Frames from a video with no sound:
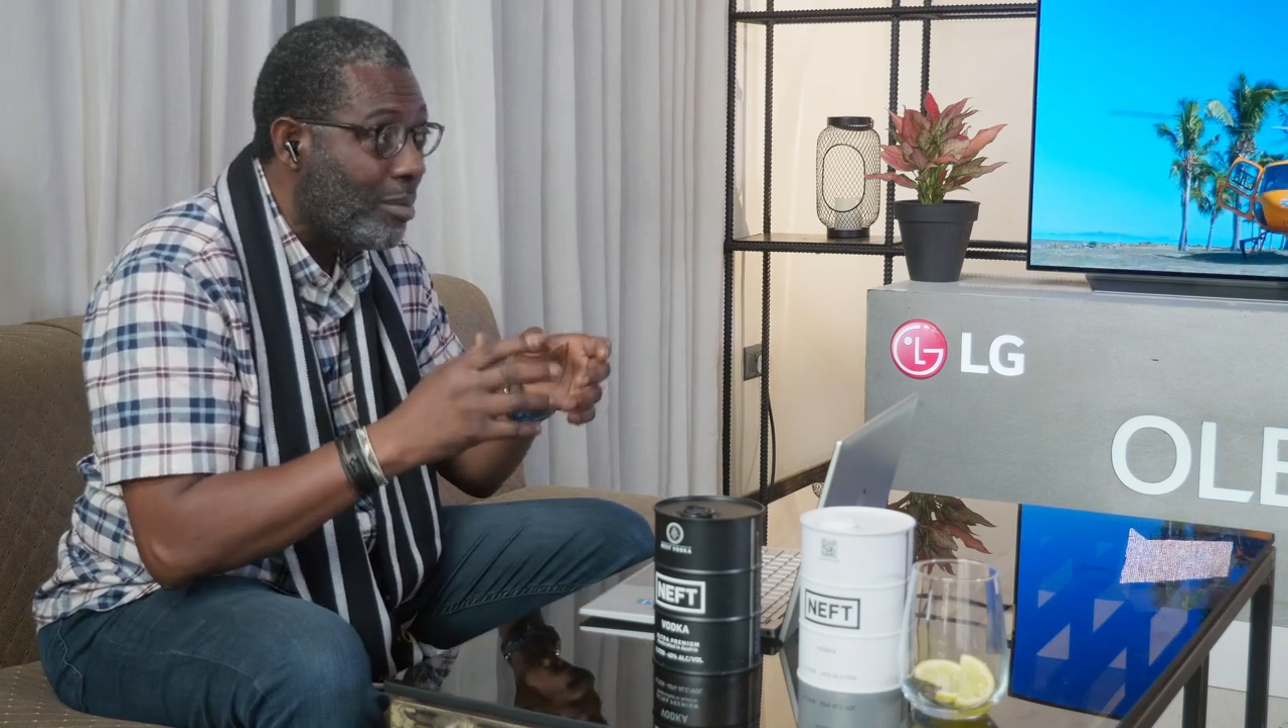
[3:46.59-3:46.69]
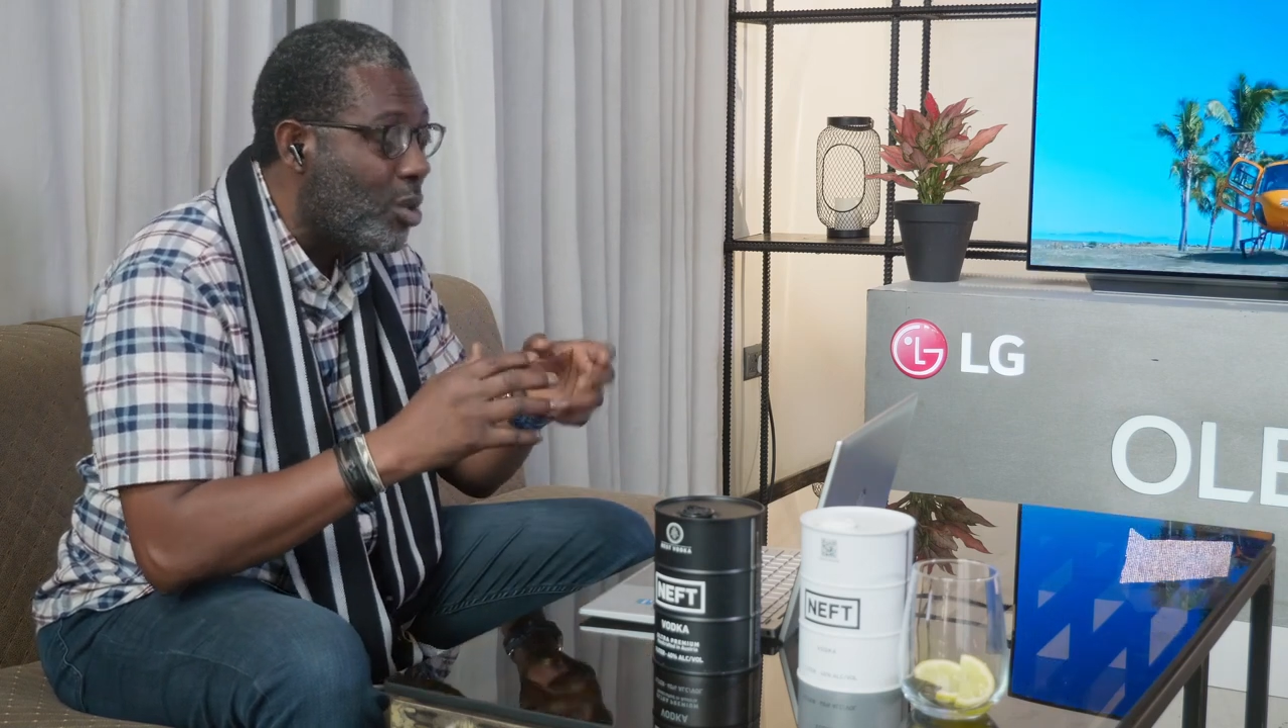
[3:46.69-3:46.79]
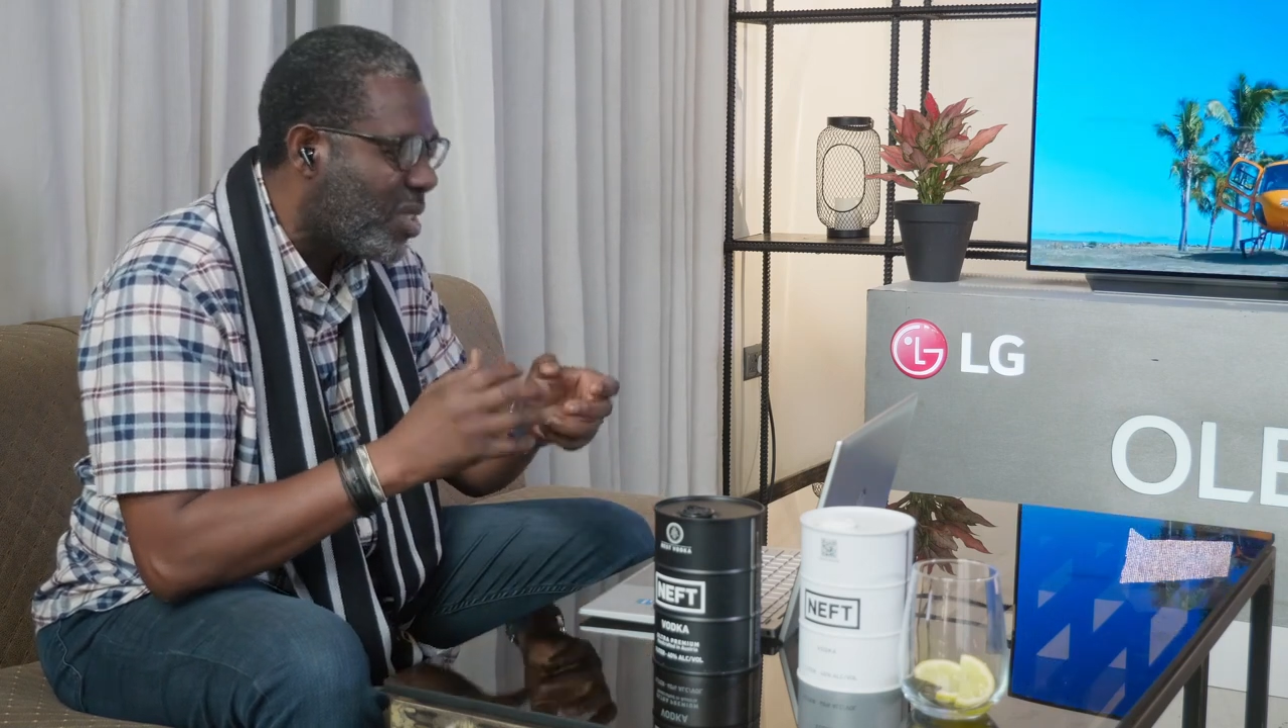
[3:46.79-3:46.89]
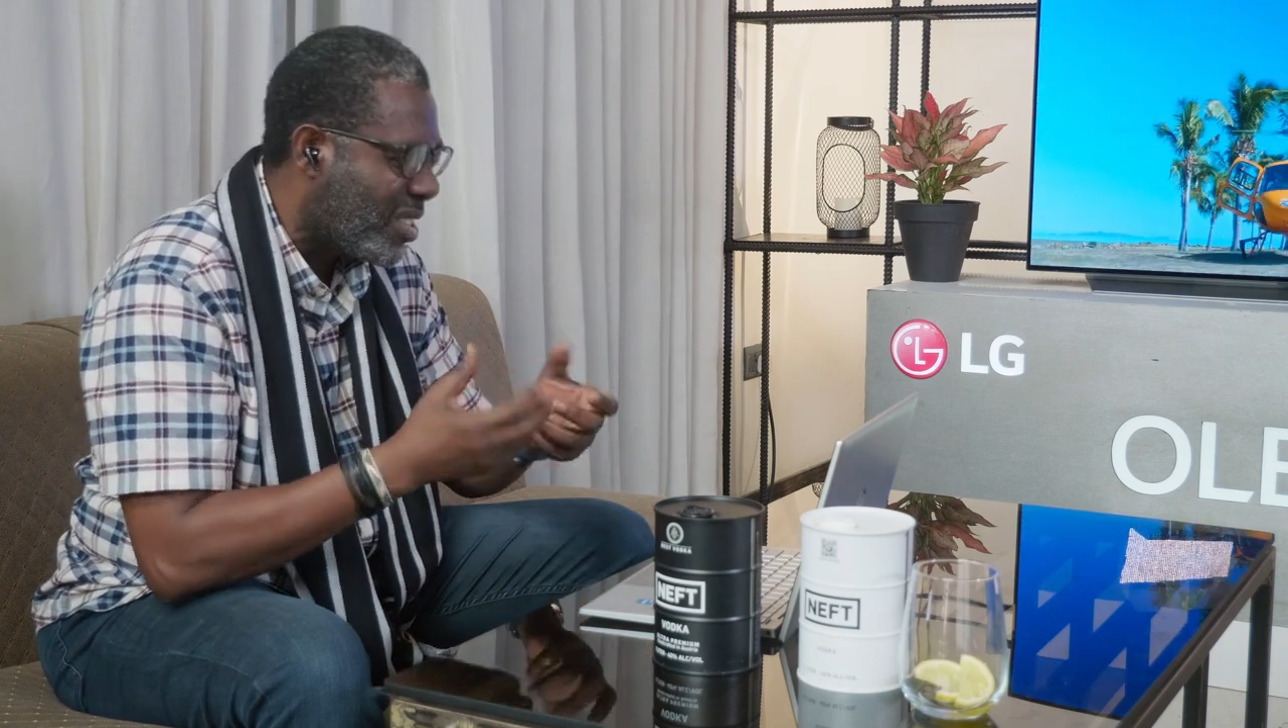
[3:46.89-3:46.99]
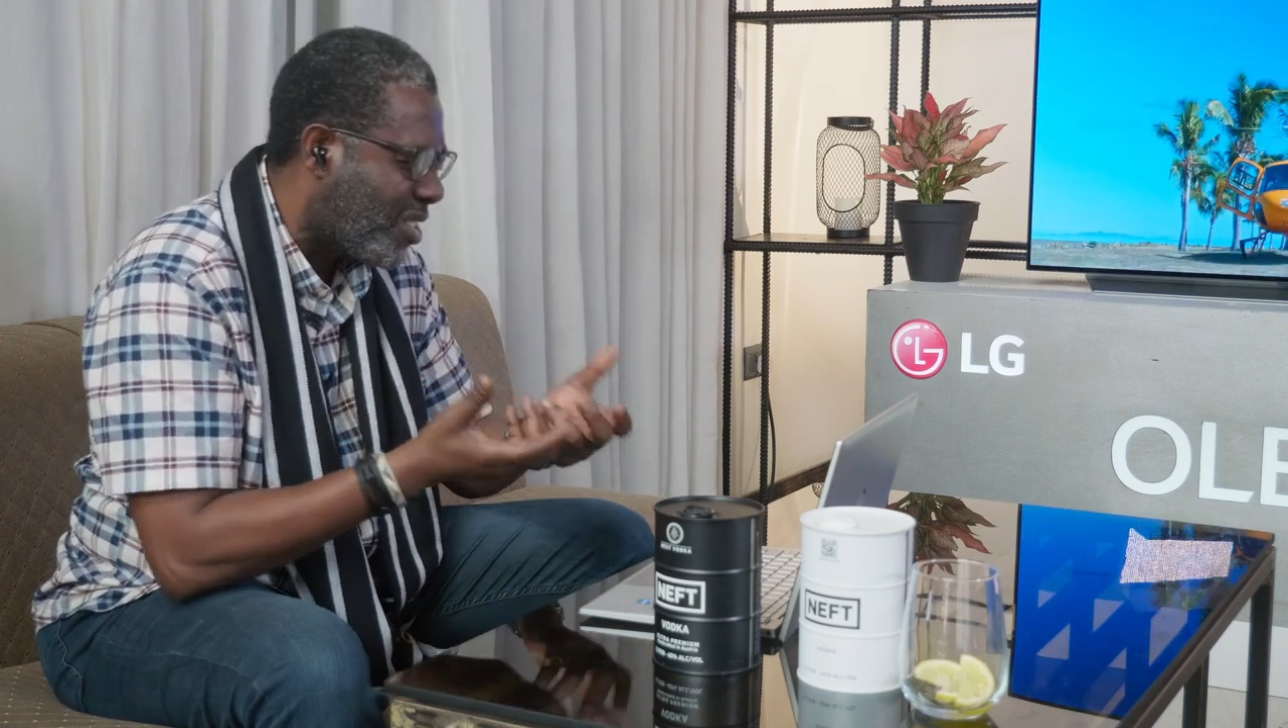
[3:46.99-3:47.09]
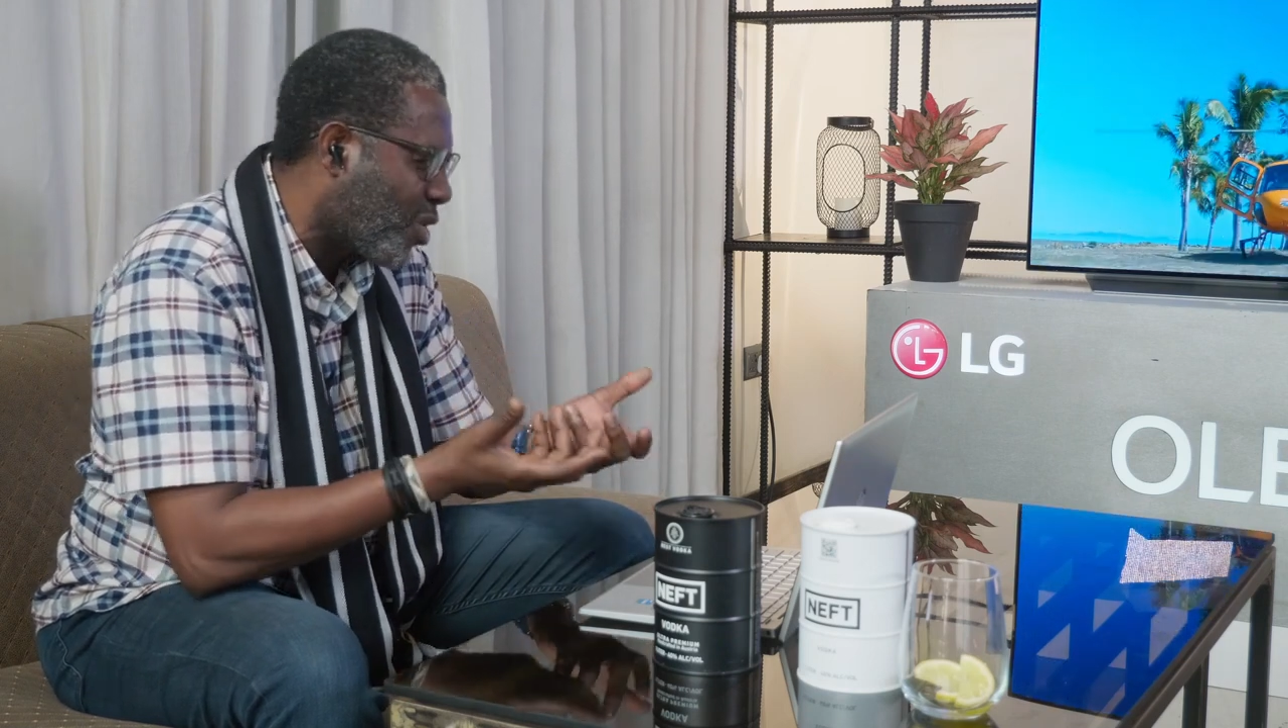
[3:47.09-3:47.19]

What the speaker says: music